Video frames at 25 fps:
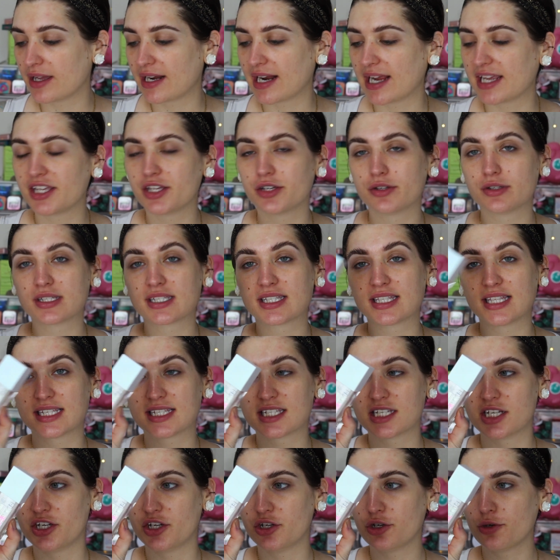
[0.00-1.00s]
and I used
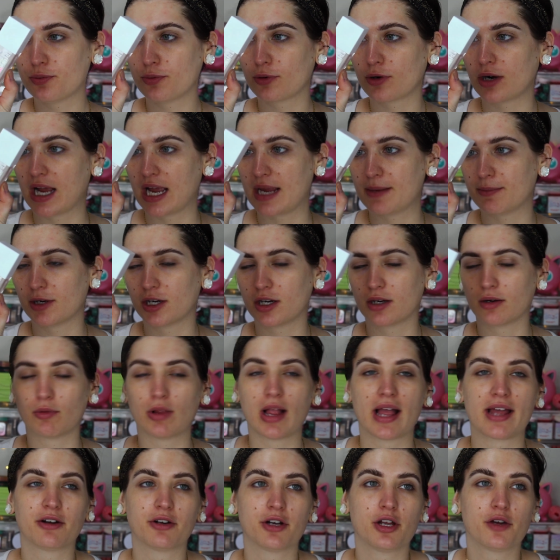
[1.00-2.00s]
this new primer.
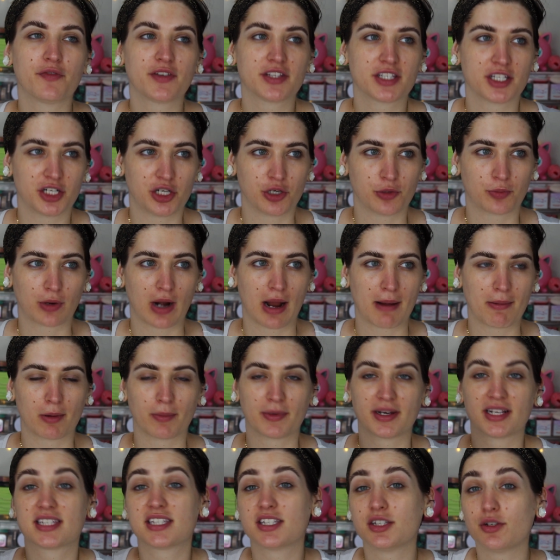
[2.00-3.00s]
Well, I don't know if it's a new primer,
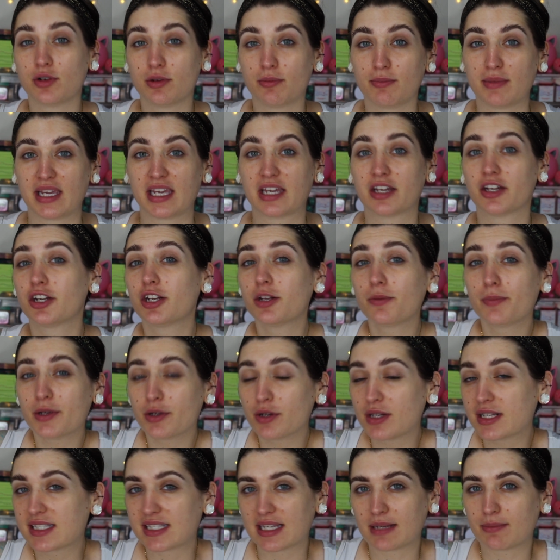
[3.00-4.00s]
but it's new to me. Huda
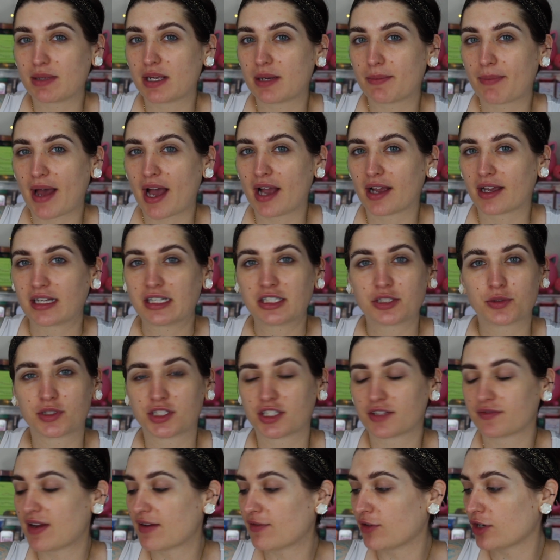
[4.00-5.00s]
Beauty sent me a package,
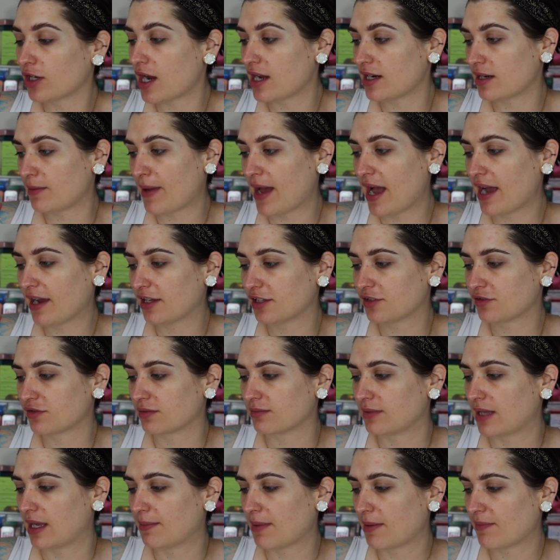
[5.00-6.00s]
which I've never gotten a package
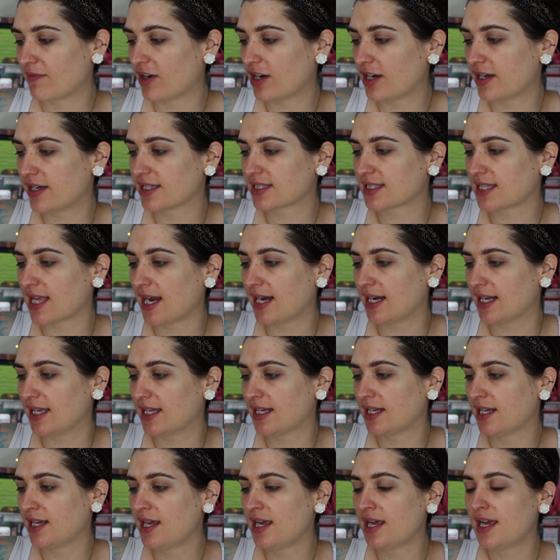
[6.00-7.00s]
from them. I'm very
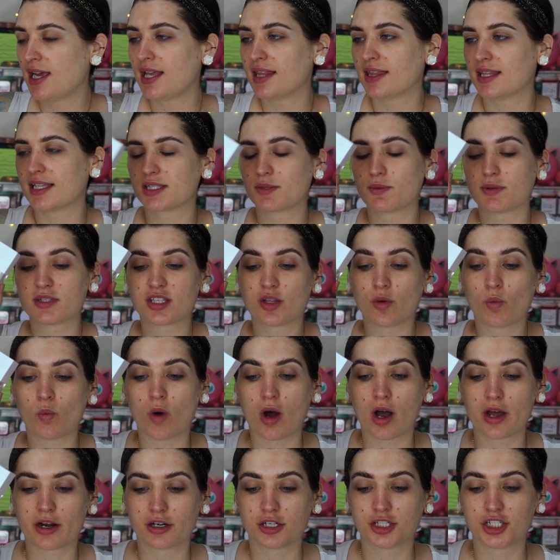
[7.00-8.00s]
excited. This was the
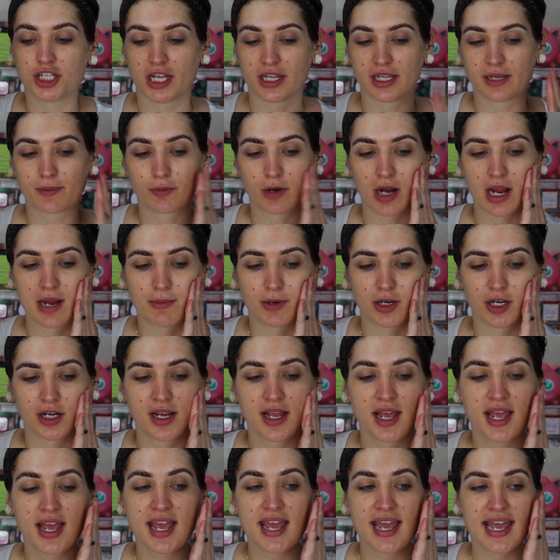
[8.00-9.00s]
Water Jelly Primer.
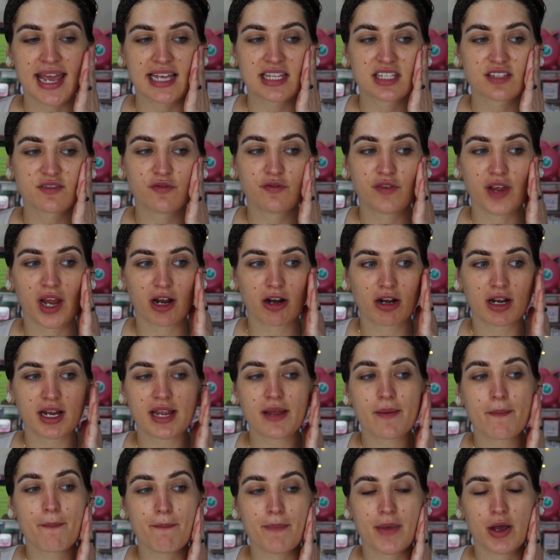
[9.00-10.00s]
It's
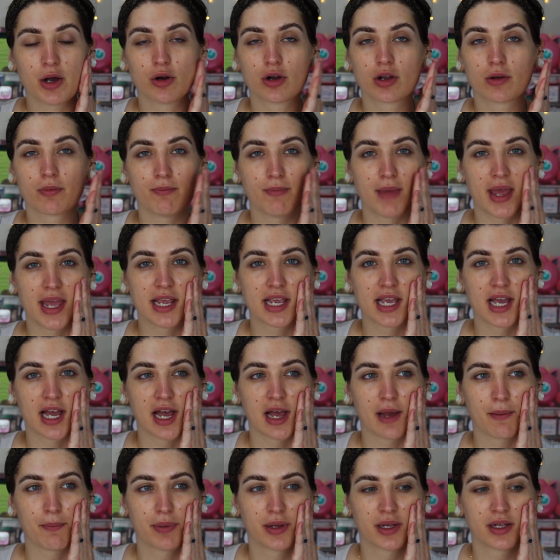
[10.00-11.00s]
very milk
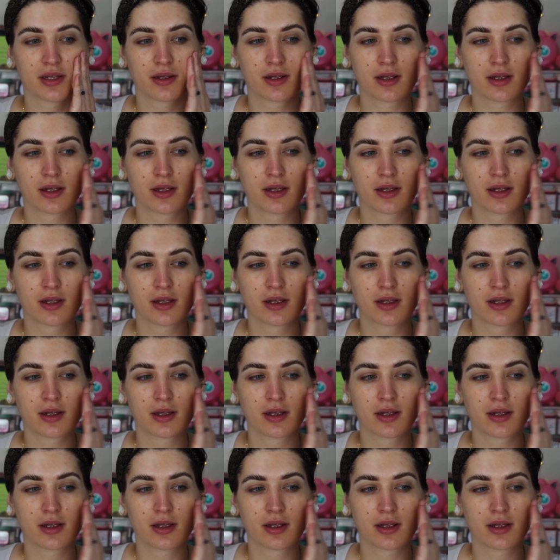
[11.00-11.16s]
makeup